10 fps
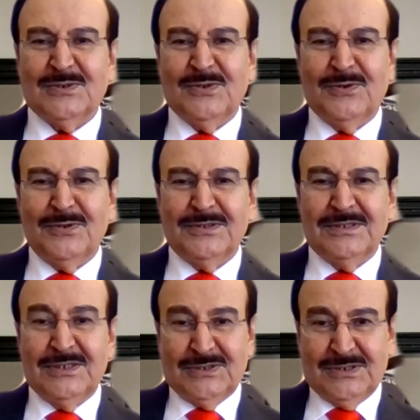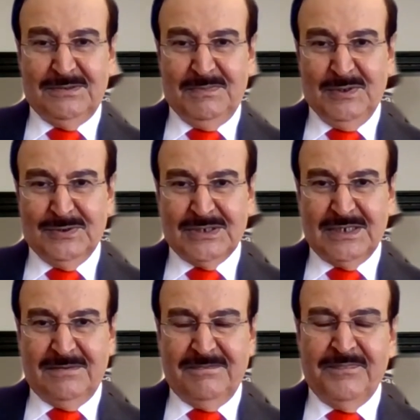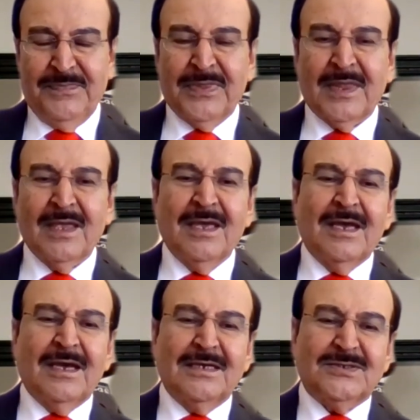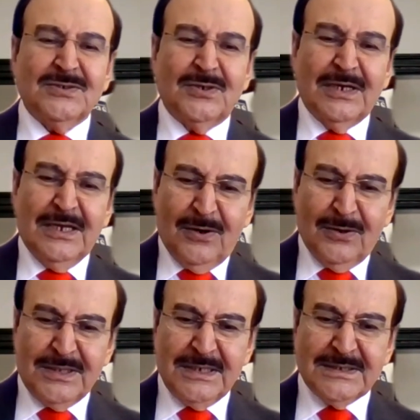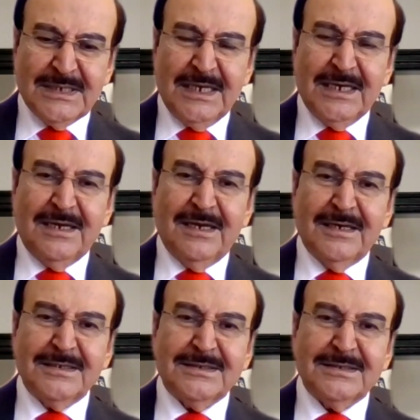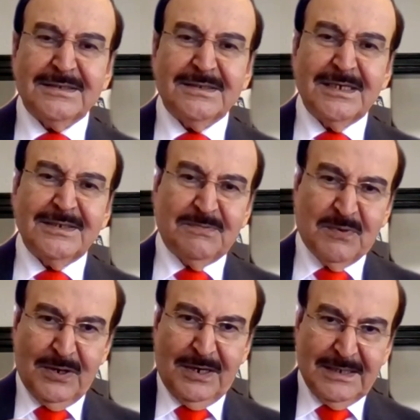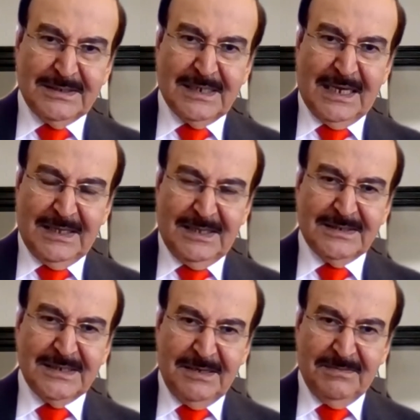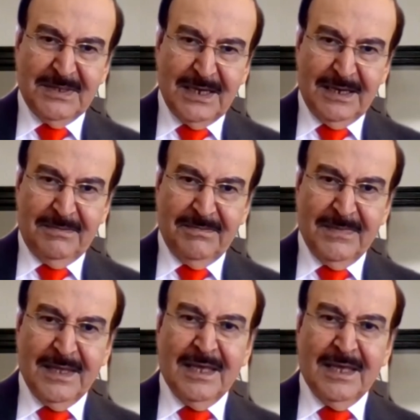So that's called distribution. So in all these areas, there is progress at the same time.